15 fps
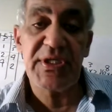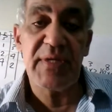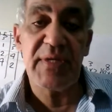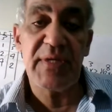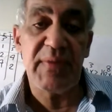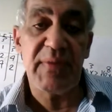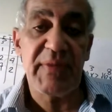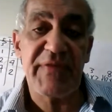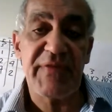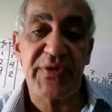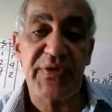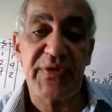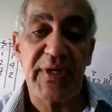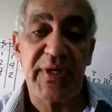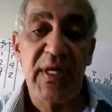manufacturing.
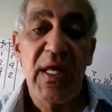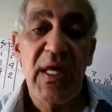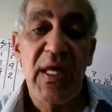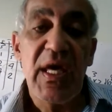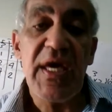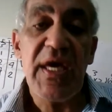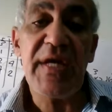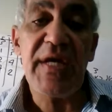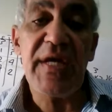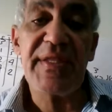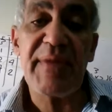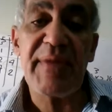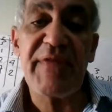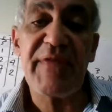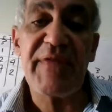Here is the
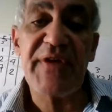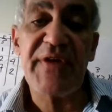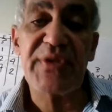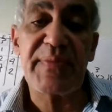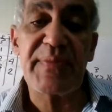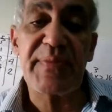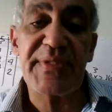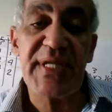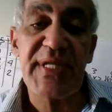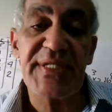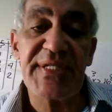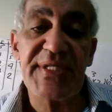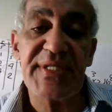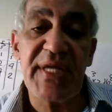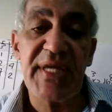manufacturing
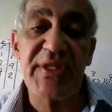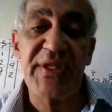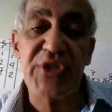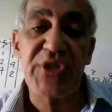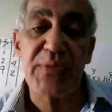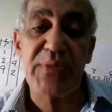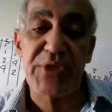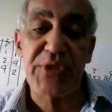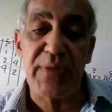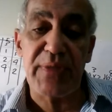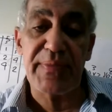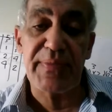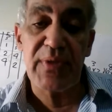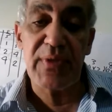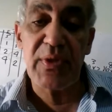process in the chop shop.
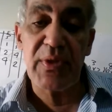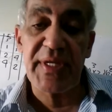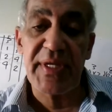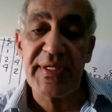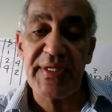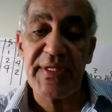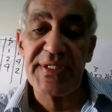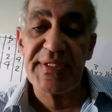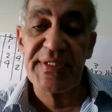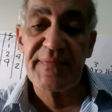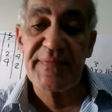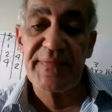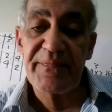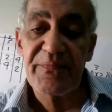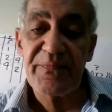Look at this:
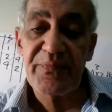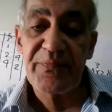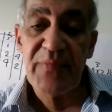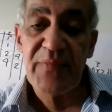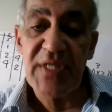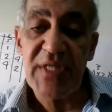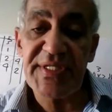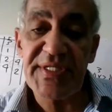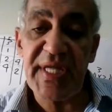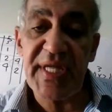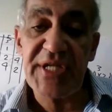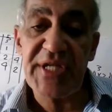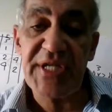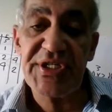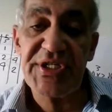
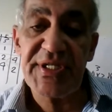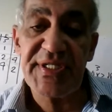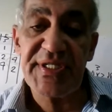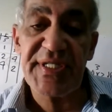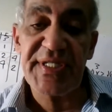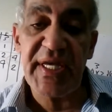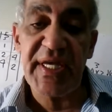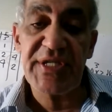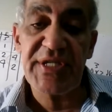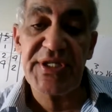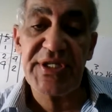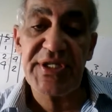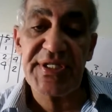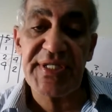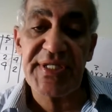stage, stage,
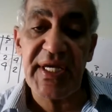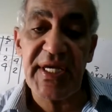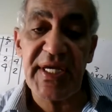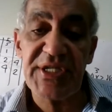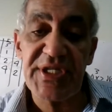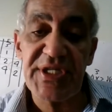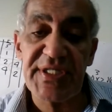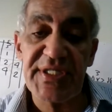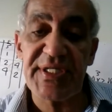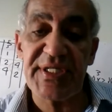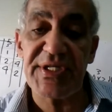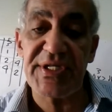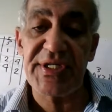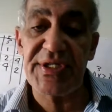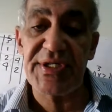stage,
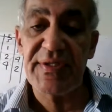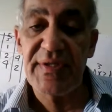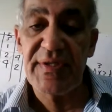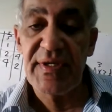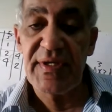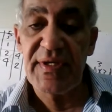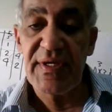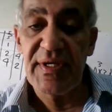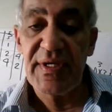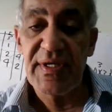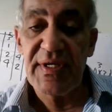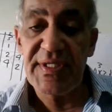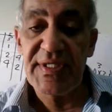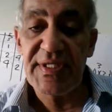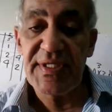stage.
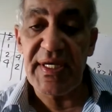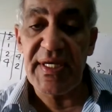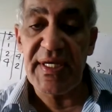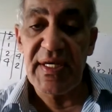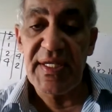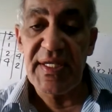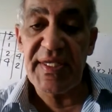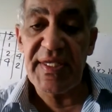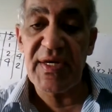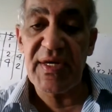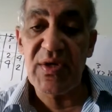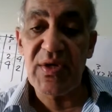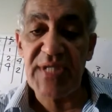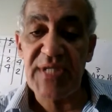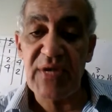See, thing
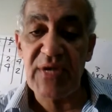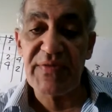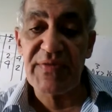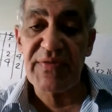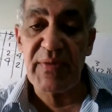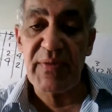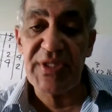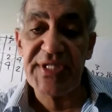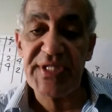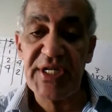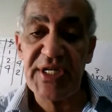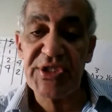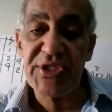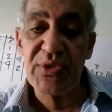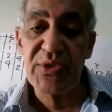goes out from one
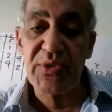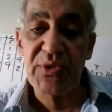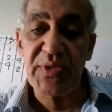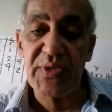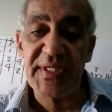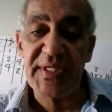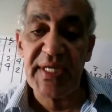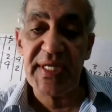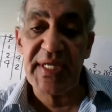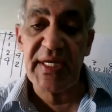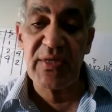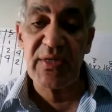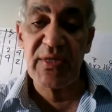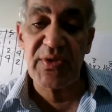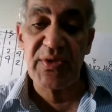stage, go to the second,
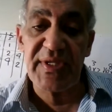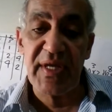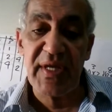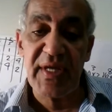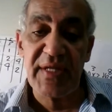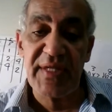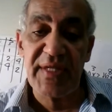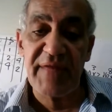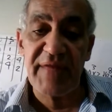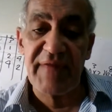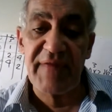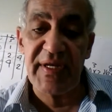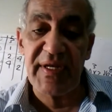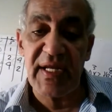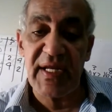go third, then
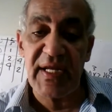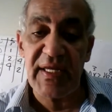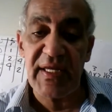finally